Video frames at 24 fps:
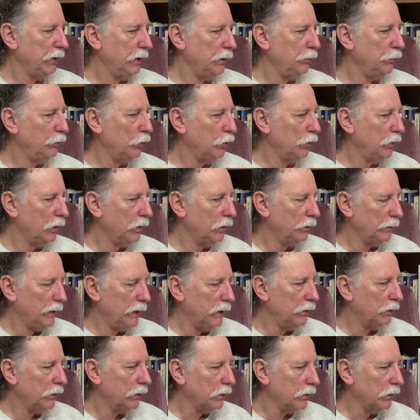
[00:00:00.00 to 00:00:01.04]
anymore in
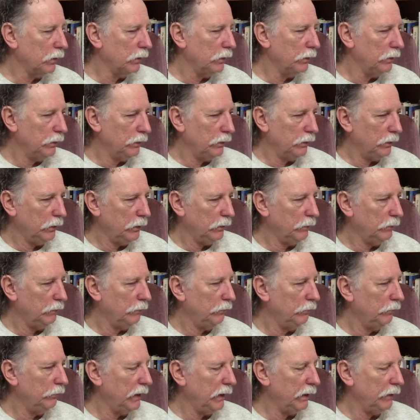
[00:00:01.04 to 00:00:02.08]
America in
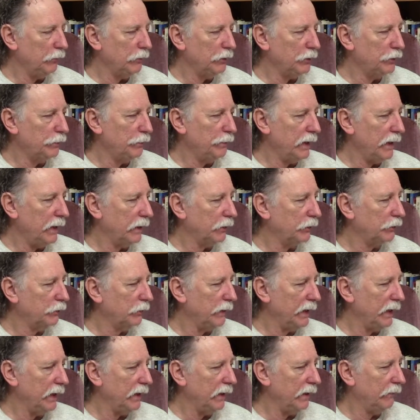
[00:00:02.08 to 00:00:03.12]
many respects.
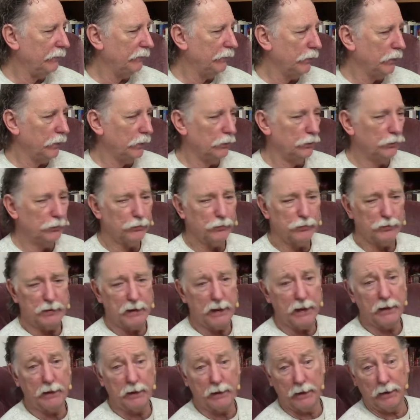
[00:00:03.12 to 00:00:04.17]
We have those
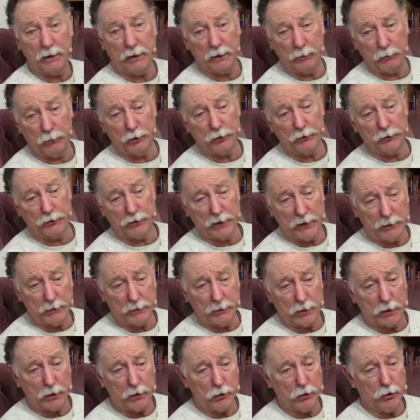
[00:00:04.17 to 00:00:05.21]
that, I will say
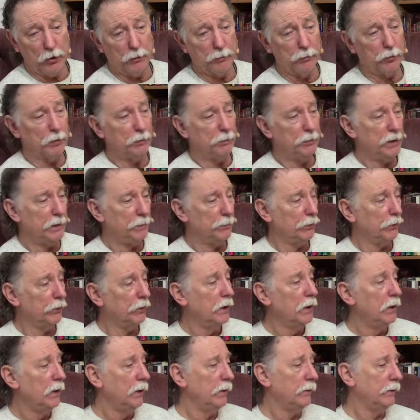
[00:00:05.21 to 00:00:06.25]
there are a number of people
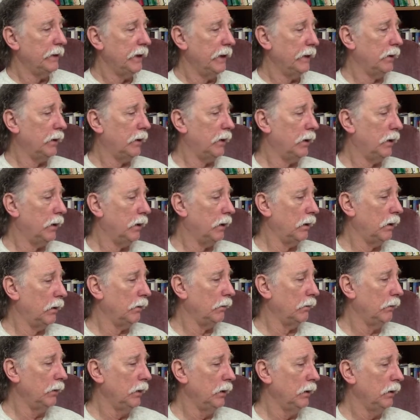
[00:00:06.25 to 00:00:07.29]
that
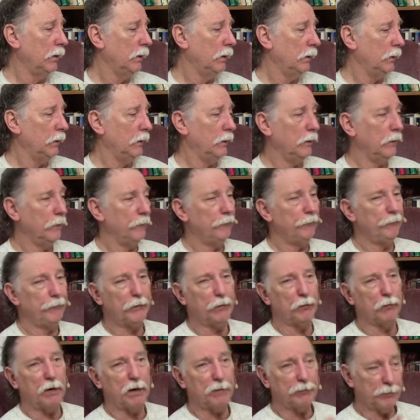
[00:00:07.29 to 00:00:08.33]
are
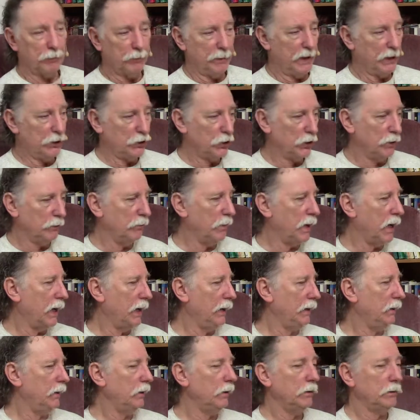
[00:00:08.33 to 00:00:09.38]

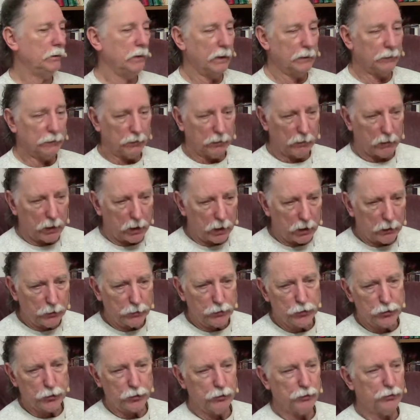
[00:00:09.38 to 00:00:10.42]
Reformation-minded, that there are
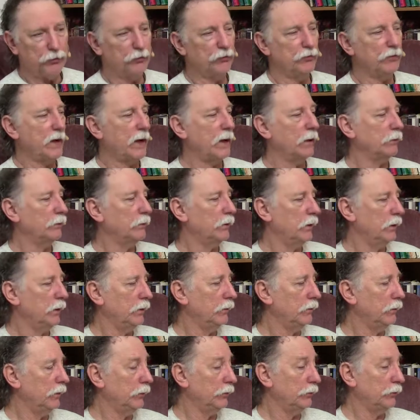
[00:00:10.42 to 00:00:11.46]
churches out there.
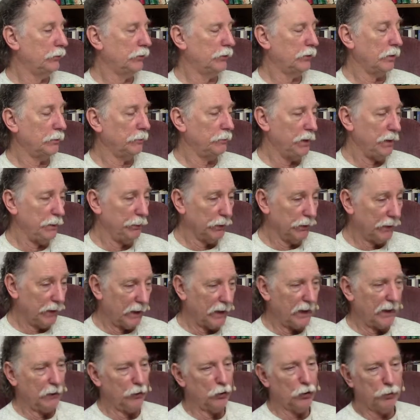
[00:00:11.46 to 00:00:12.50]
There's some people that
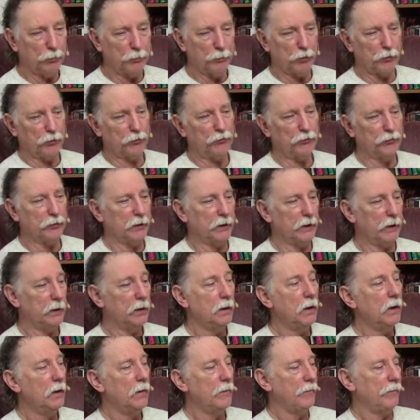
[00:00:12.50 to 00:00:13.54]
I know personally
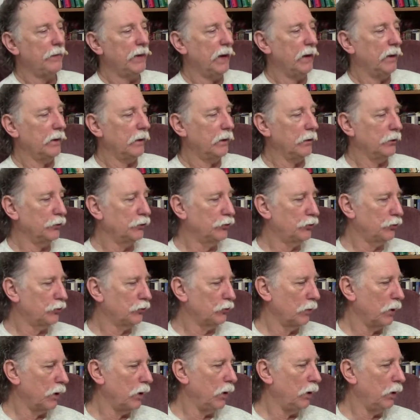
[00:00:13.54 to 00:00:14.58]
that are
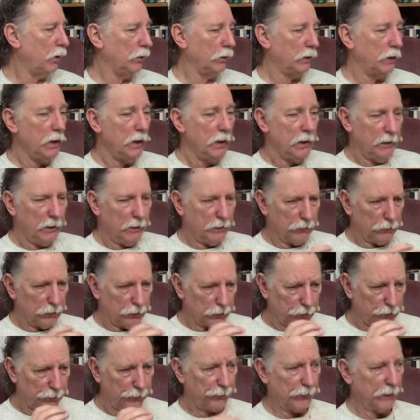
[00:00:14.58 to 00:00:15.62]
strong in
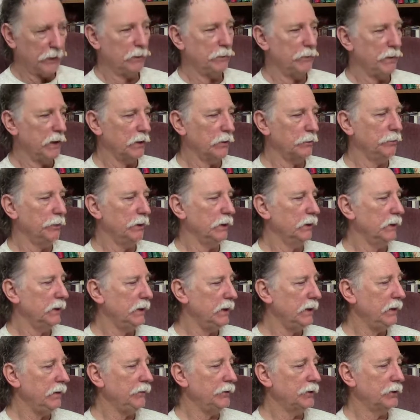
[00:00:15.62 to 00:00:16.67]
those fundamental
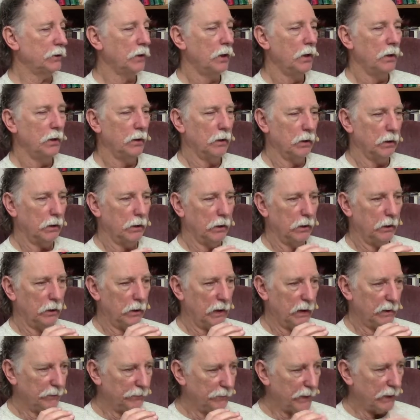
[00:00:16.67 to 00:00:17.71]
beliefs
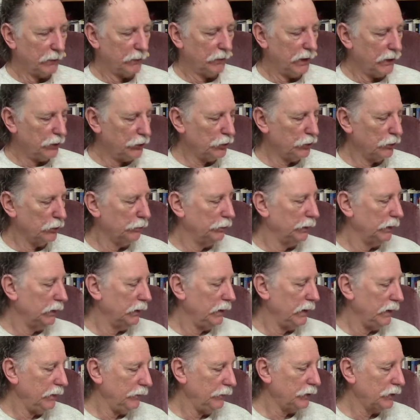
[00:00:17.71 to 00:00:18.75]
and foundational
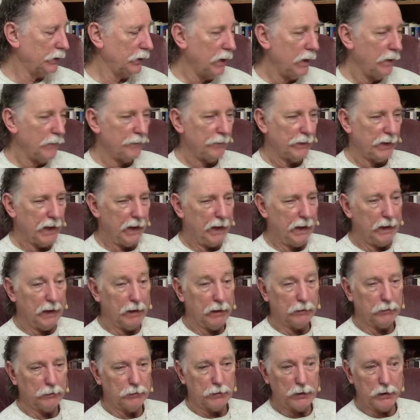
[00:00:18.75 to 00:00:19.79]
beliefs.
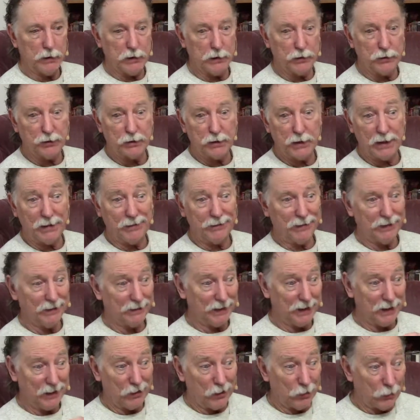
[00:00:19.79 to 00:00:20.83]
And to the extent that
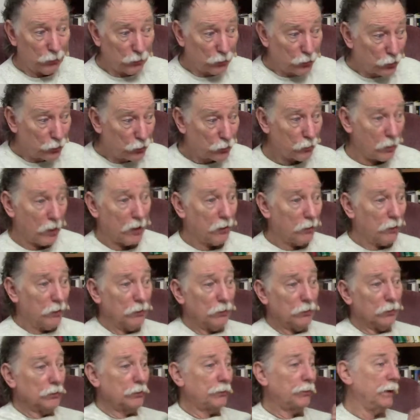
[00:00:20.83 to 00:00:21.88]
they are strong in
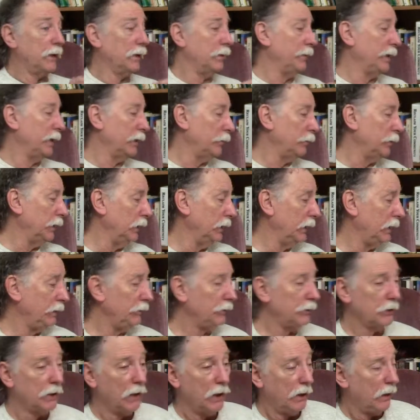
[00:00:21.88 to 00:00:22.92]
those fundamental
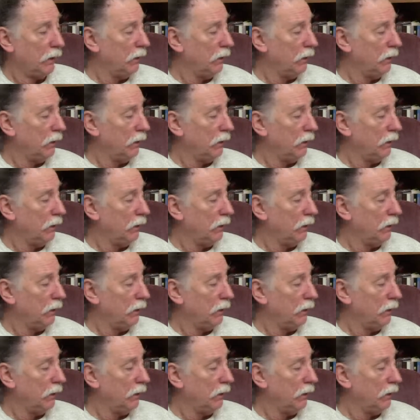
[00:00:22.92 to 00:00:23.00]
beliefs,